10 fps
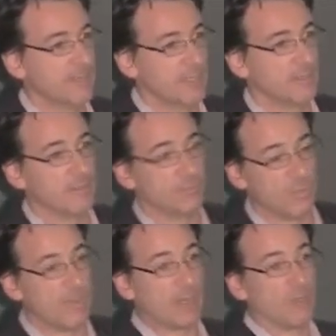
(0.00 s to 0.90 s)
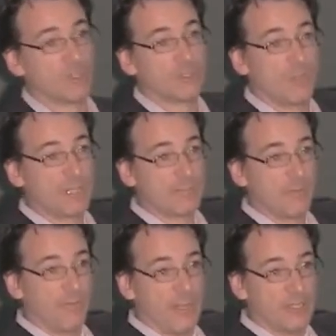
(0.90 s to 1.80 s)
losing jobs nowadays.
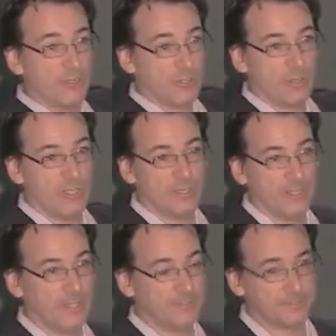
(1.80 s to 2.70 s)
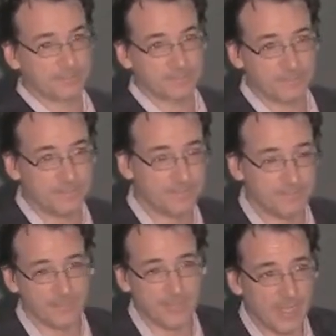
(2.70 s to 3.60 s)
We might lose jobs as
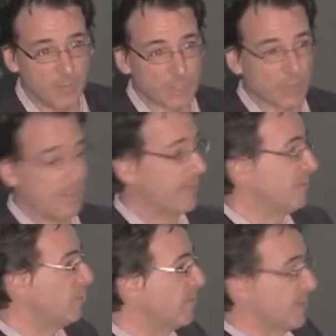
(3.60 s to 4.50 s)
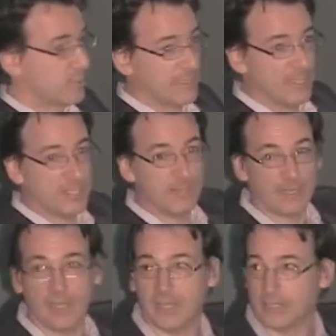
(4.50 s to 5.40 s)
professors, right?
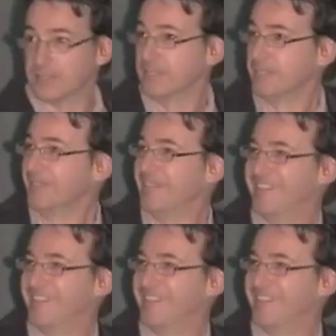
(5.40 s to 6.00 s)
I was talking about having Dreamer